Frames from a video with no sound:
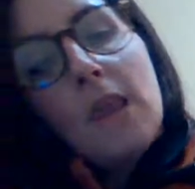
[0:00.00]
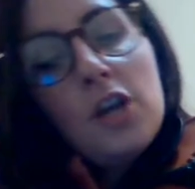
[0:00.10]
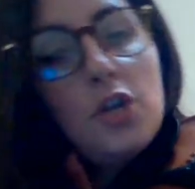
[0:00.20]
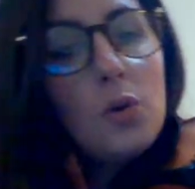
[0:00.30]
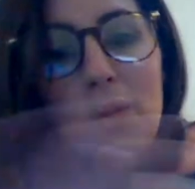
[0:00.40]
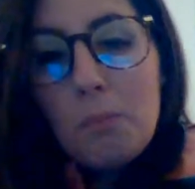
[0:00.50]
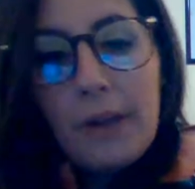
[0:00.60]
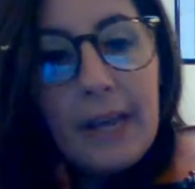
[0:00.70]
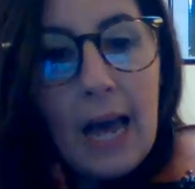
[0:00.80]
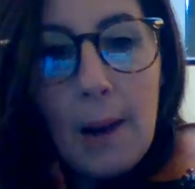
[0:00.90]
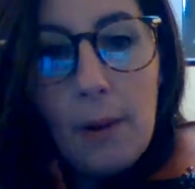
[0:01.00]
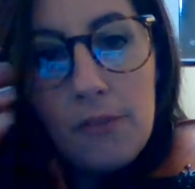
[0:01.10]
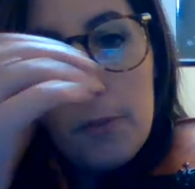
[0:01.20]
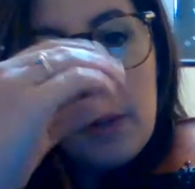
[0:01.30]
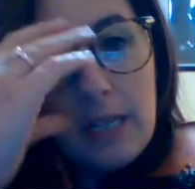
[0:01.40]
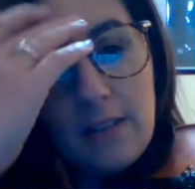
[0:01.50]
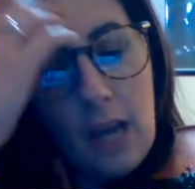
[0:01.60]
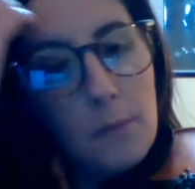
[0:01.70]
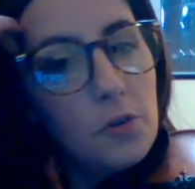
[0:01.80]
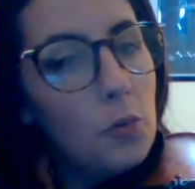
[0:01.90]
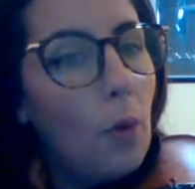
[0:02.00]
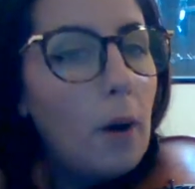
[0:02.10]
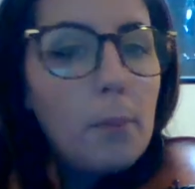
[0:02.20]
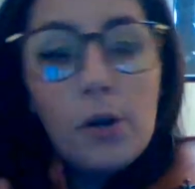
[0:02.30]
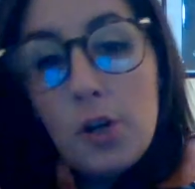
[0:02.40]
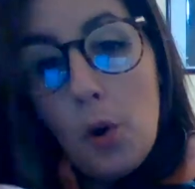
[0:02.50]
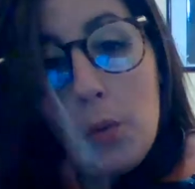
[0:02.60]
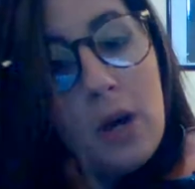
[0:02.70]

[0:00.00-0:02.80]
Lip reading: You can play it however many times you want per note.